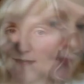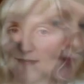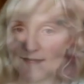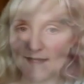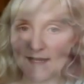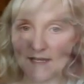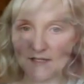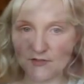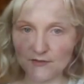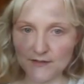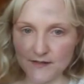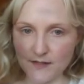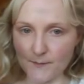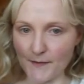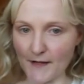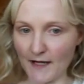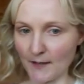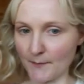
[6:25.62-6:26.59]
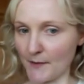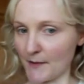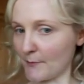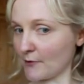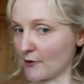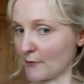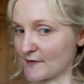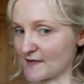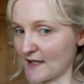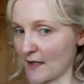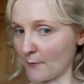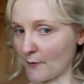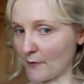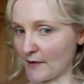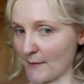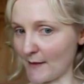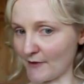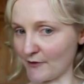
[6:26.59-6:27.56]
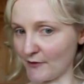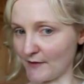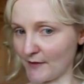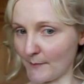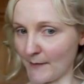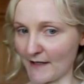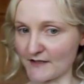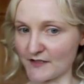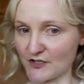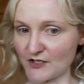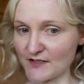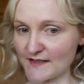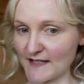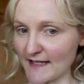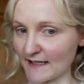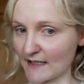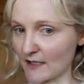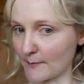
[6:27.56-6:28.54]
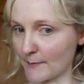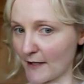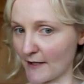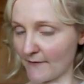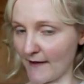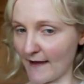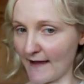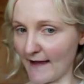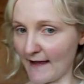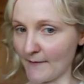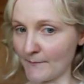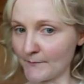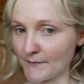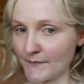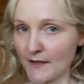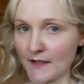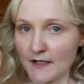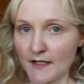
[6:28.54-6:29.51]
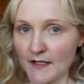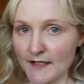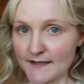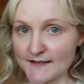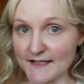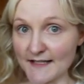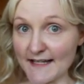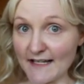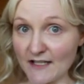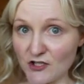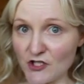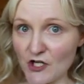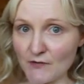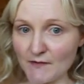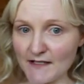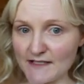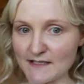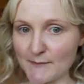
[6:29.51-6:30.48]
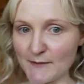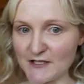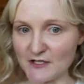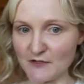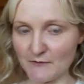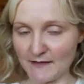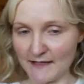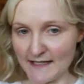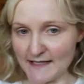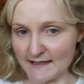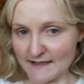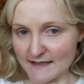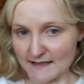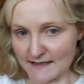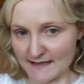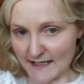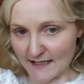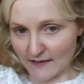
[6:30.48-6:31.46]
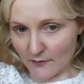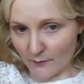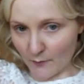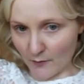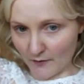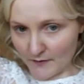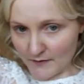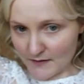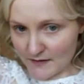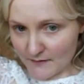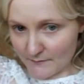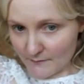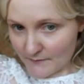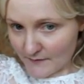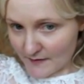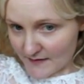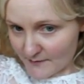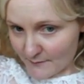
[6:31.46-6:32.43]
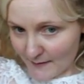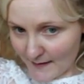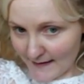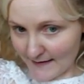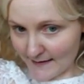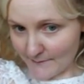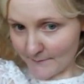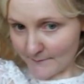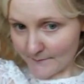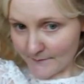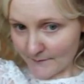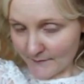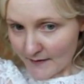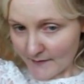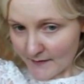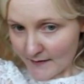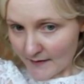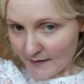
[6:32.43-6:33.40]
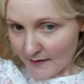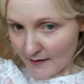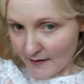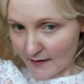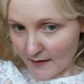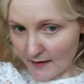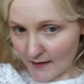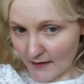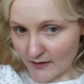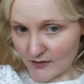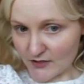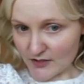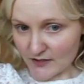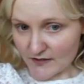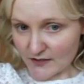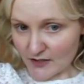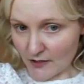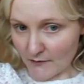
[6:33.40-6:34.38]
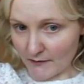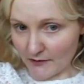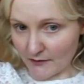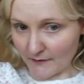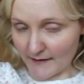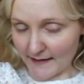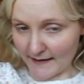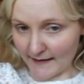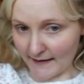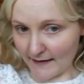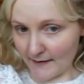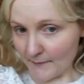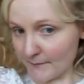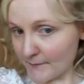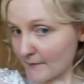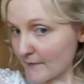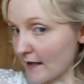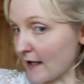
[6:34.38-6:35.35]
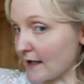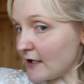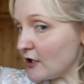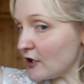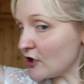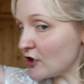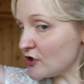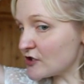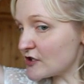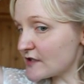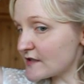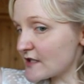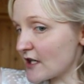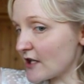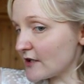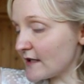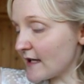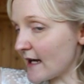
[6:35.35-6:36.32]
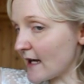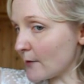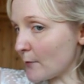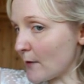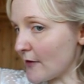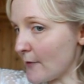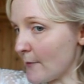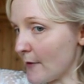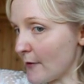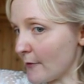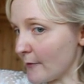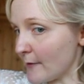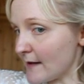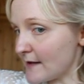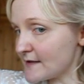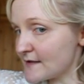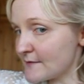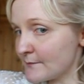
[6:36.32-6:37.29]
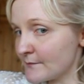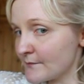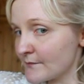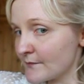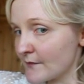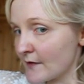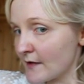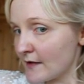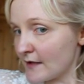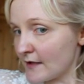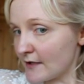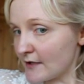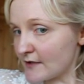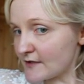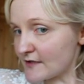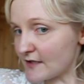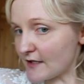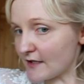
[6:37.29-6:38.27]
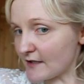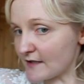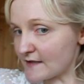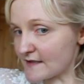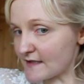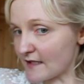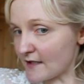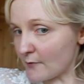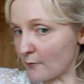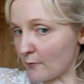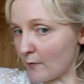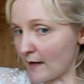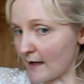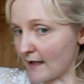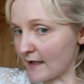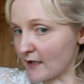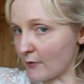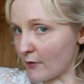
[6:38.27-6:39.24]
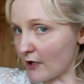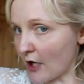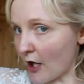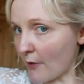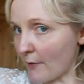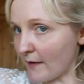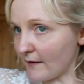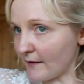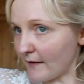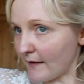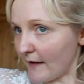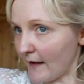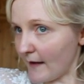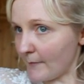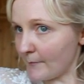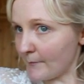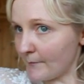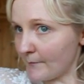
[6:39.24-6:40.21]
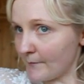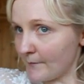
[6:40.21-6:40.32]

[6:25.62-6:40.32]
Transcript: Okay, and doing the back, people always get worried about doing the back, so just take a little bit of hair. So again, you don't need to be too neat. Take the wand this way and just go along here, and then you can just turn your head where the mirror is so you can see where you are going there.